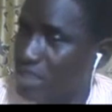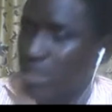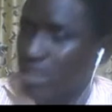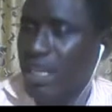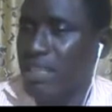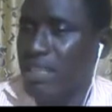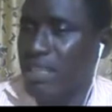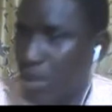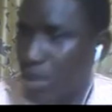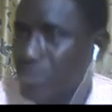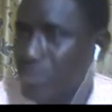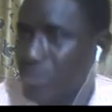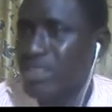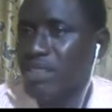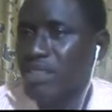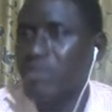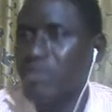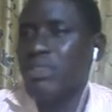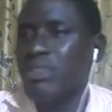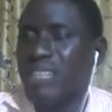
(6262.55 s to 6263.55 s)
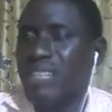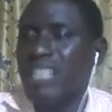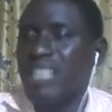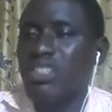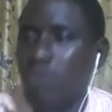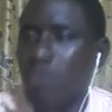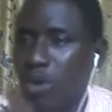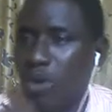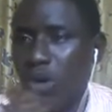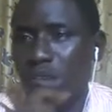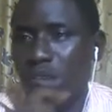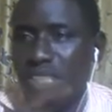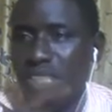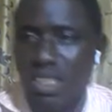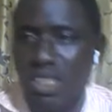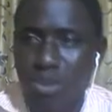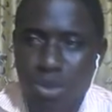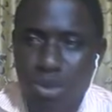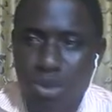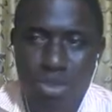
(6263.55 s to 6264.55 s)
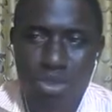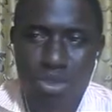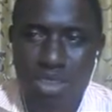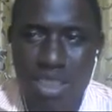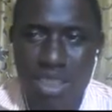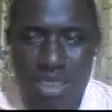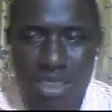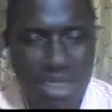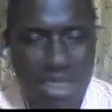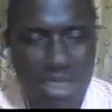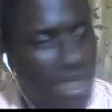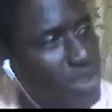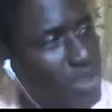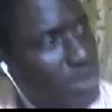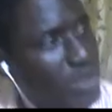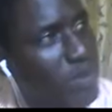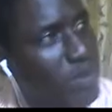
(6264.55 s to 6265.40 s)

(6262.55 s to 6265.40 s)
I will still research more on that treatment.